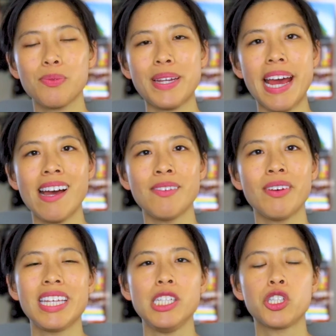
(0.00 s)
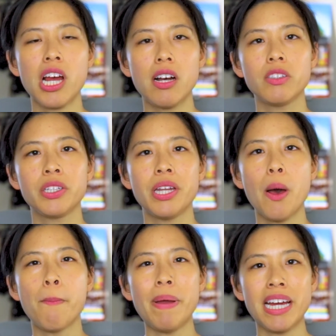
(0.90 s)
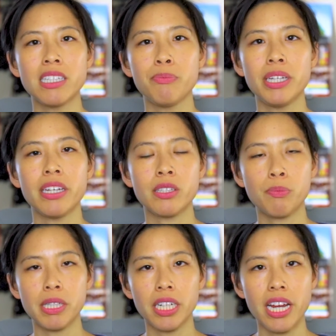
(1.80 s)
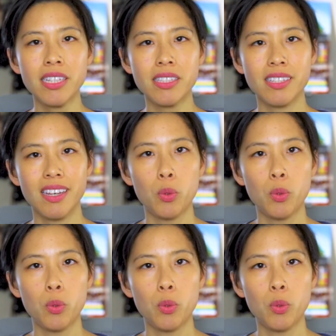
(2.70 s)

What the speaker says: We have the childhood abandonment experience,